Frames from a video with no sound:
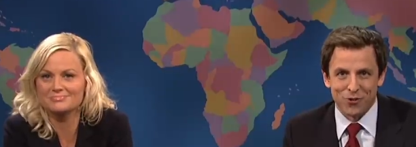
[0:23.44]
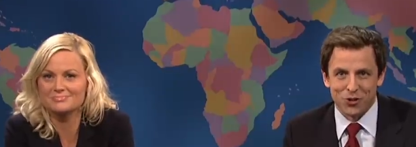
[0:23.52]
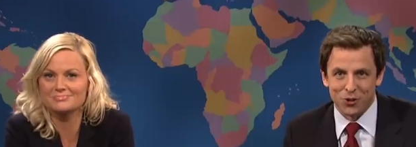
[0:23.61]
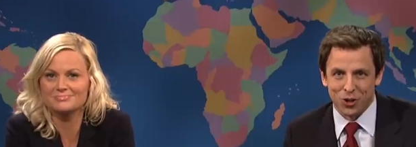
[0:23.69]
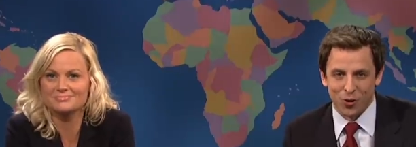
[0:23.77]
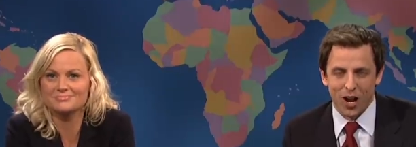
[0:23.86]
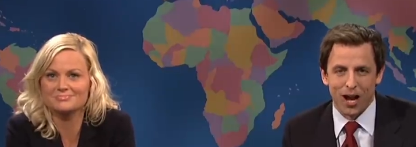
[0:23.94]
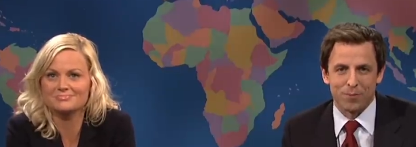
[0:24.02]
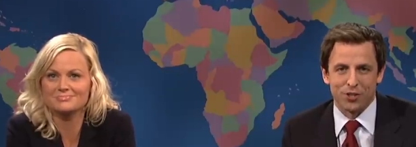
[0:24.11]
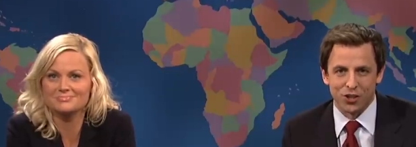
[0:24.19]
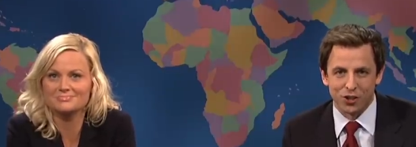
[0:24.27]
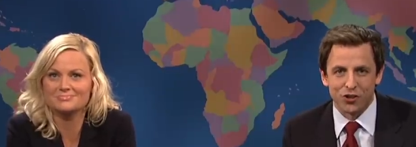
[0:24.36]
Speaker 1: you're too
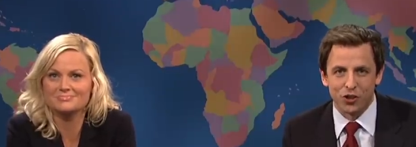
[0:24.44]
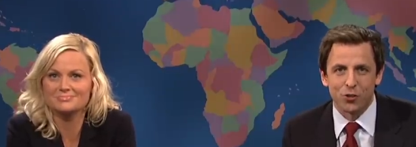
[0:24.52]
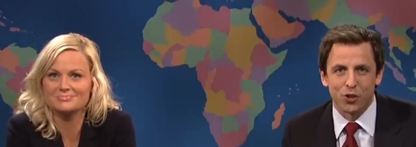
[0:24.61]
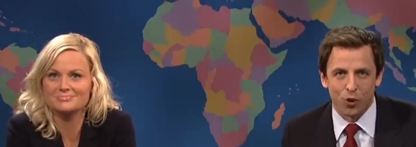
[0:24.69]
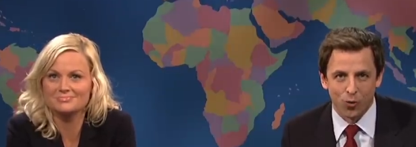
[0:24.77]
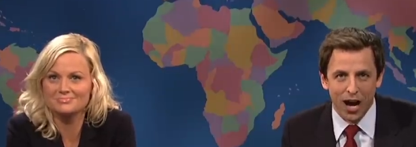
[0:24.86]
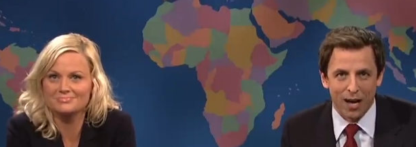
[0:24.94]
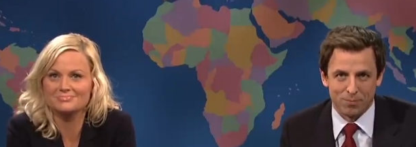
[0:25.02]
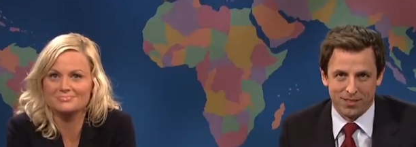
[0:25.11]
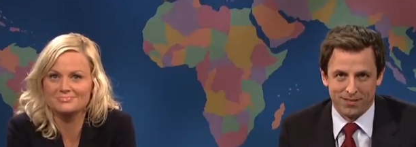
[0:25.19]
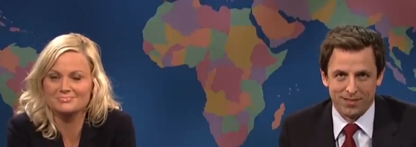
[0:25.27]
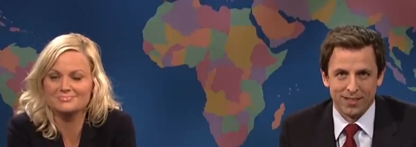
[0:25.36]
corrupt, you're too
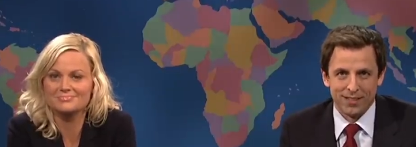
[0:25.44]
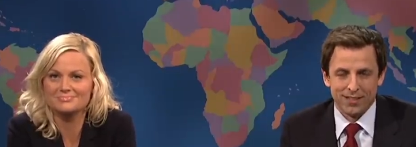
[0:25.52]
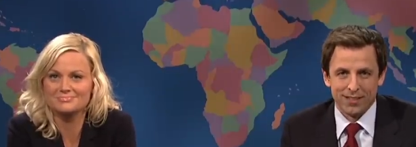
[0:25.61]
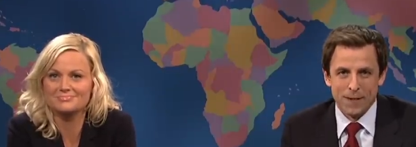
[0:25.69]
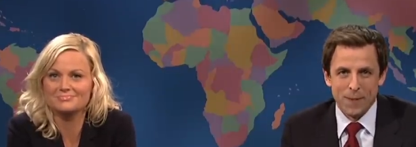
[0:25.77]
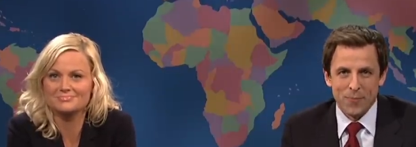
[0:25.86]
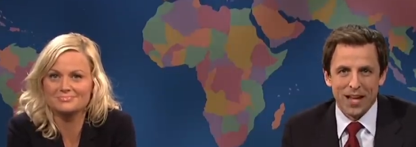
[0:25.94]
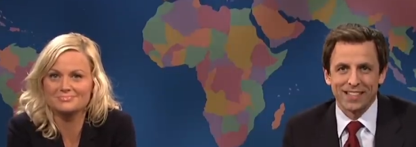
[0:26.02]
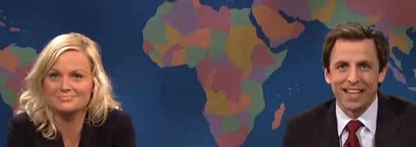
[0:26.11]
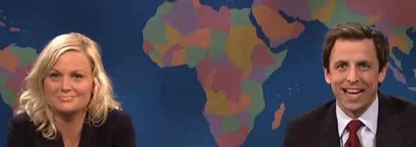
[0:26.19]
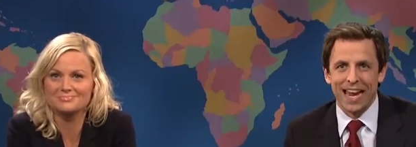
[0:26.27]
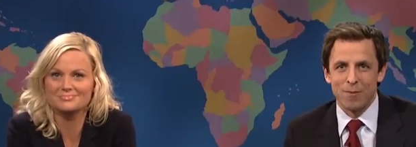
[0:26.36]
corrupt.
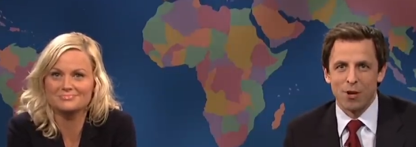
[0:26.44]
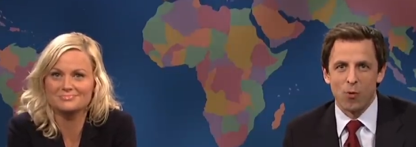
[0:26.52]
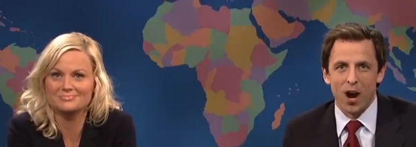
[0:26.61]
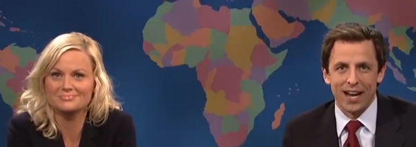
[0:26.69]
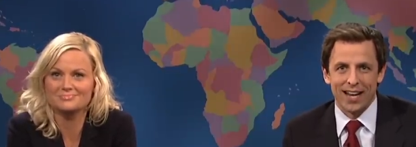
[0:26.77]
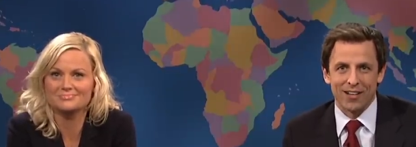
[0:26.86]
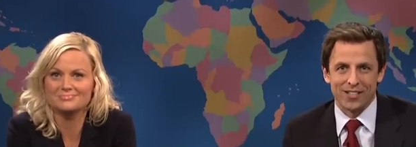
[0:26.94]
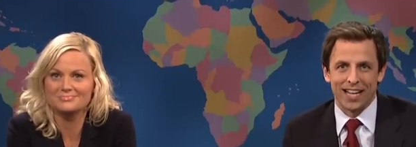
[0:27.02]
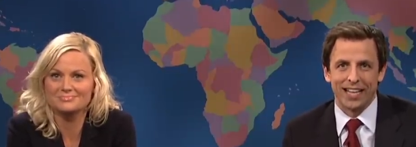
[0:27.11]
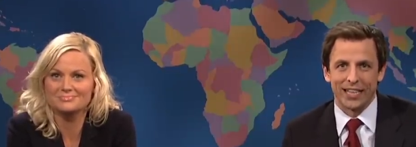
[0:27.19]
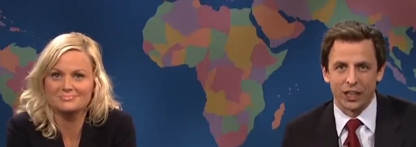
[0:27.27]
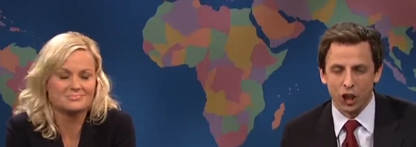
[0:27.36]
That's like Amy Winehouse
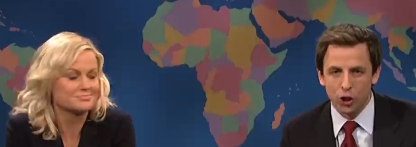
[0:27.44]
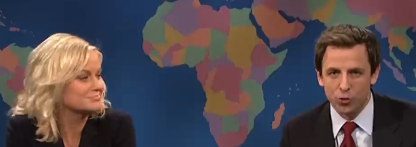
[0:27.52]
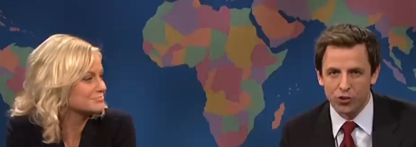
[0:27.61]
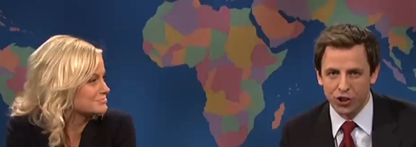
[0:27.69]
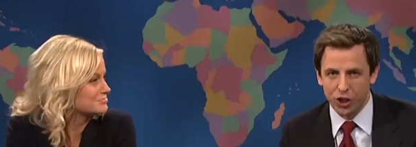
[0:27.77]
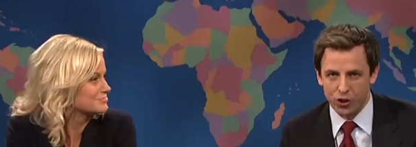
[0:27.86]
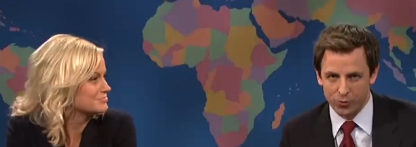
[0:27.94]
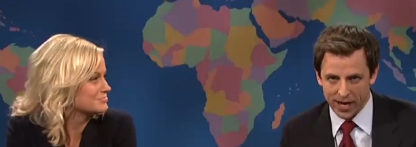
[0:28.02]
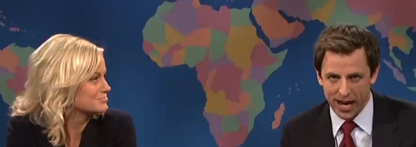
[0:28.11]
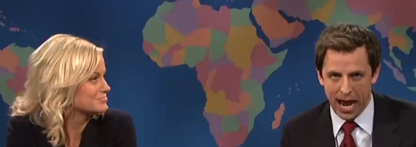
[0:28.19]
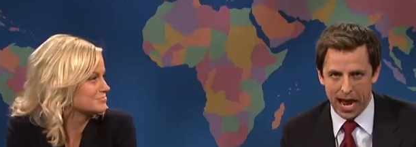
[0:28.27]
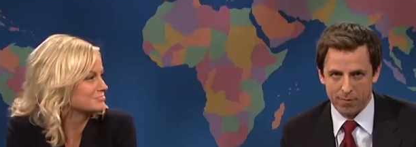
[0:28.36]
telling you to go to
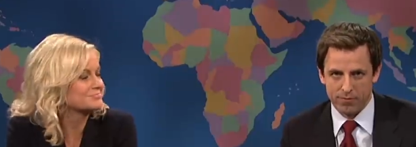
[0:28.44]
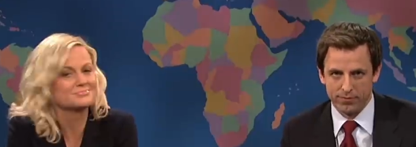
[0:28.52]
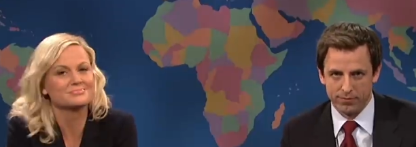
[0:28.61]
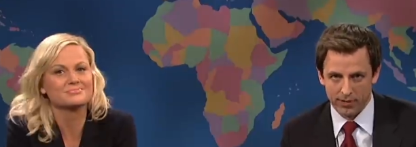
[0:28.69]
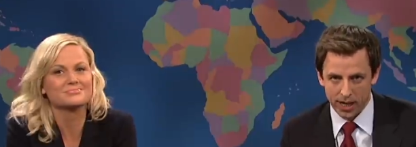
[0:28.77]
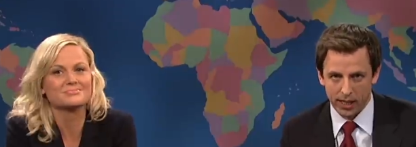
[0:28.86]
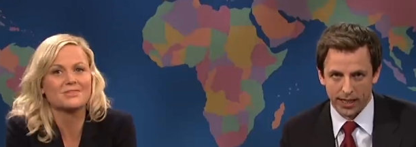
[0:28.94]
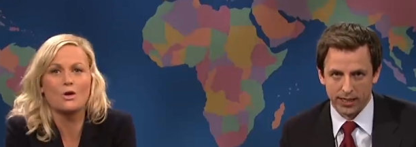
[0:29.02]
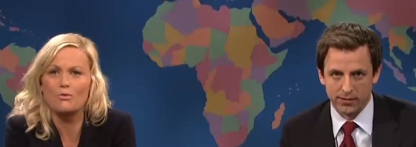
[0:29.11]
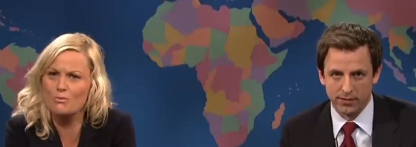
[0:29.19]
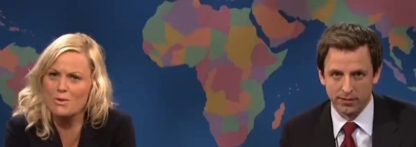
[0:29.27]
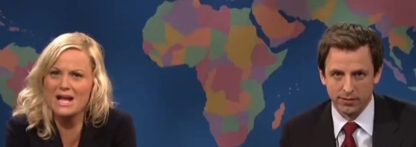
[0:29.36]
rehab. Really.
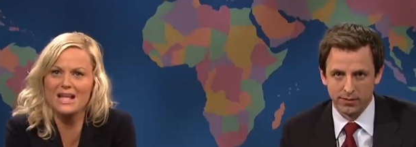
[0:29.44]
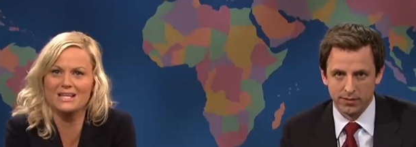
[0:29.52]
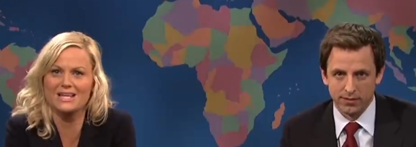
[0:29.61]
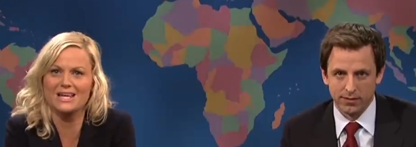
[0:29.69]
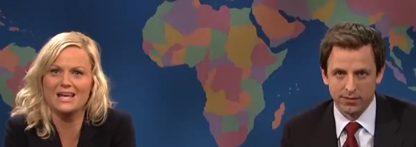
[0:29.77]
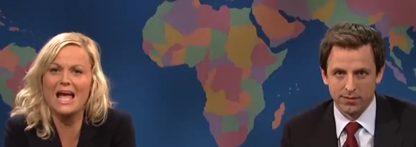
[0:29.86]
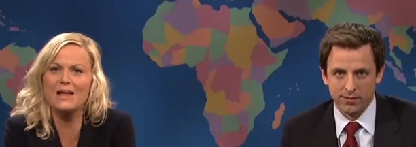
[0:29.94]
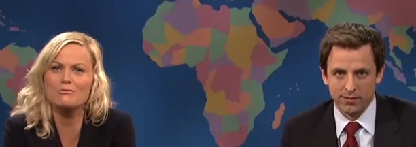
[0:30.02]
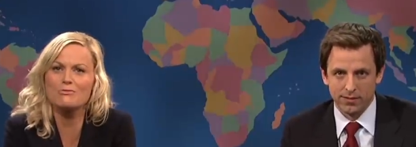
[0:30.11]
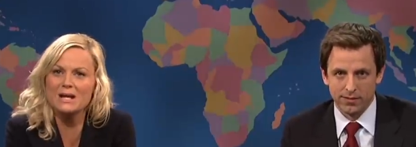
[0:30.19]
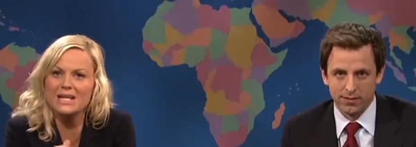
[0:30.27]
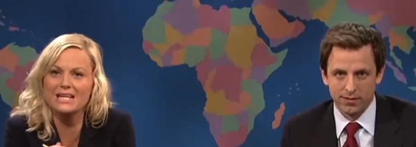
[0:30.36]
Speaker 2: Really?
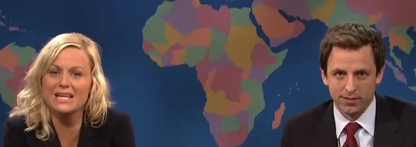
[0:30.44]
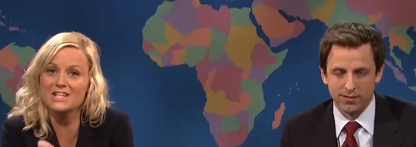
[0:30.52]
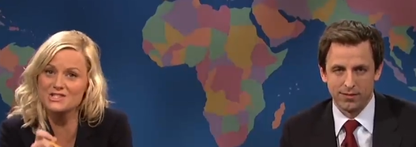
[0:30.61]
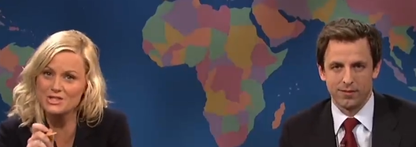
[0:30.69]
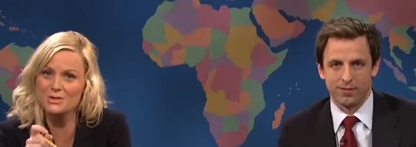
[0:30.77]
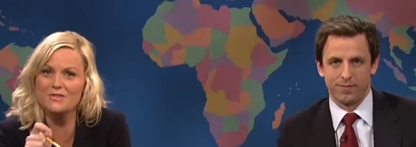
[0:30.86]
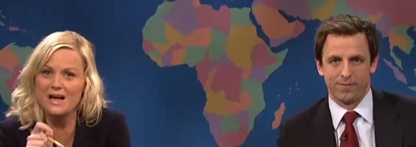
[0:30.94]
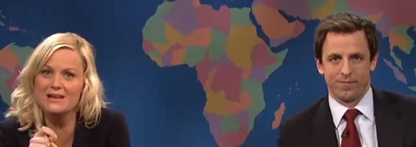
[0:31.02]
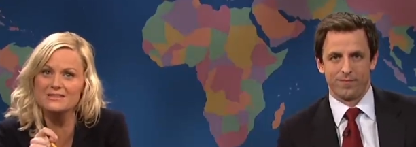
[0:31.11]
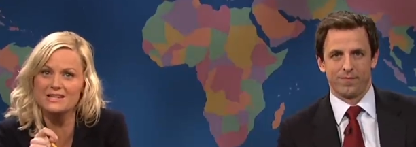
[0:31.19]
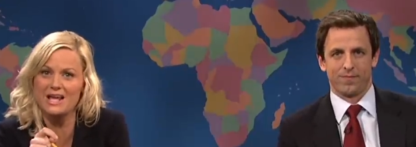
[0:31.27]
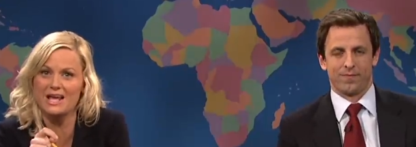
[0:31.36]
And really, it's
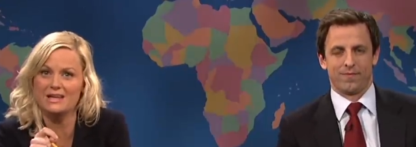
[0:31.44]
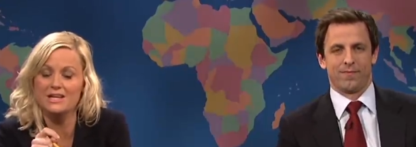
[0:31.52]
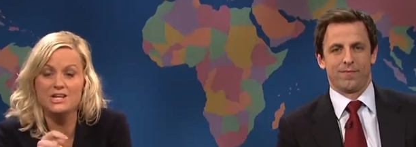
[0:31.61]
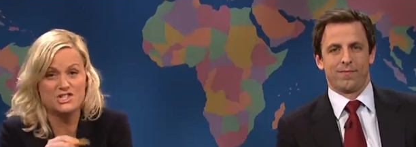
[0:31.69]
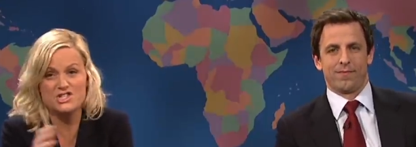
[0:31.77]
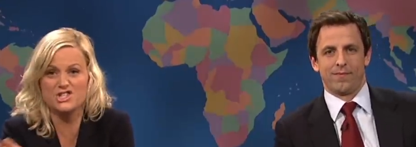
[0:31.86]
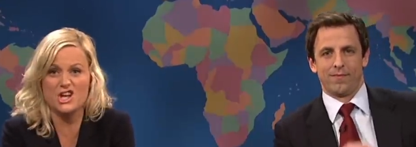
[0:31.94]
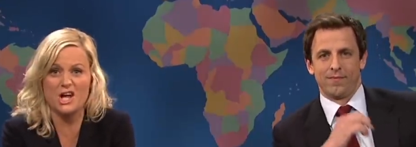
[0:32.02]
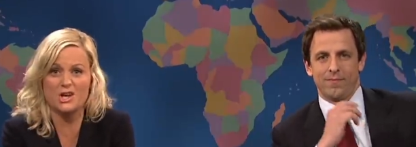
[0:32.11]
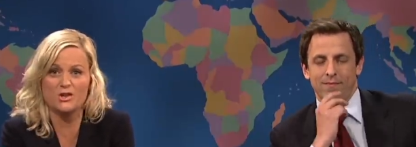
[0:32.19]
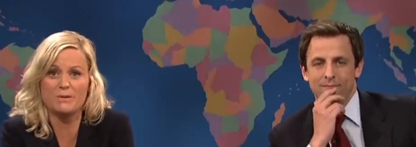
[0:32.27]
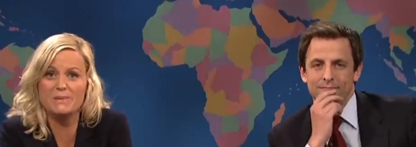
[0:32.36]
2008. Did you
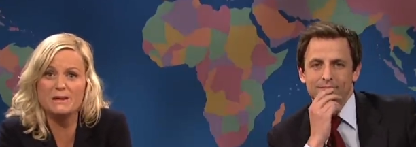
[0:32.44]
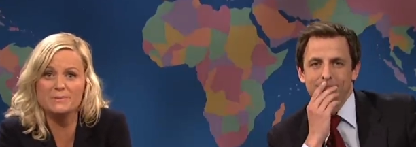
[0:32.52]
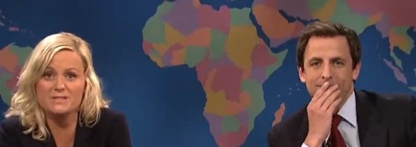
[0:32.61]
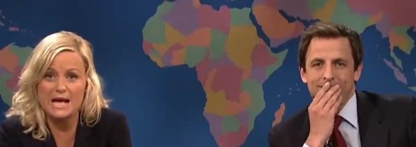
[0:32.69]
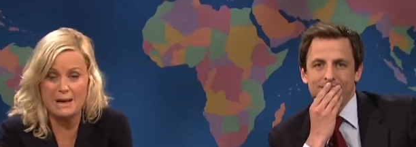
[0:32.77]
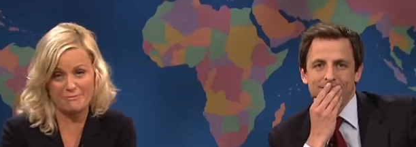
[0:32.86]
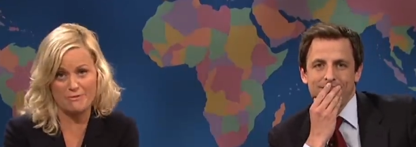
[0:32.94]
not know that people tap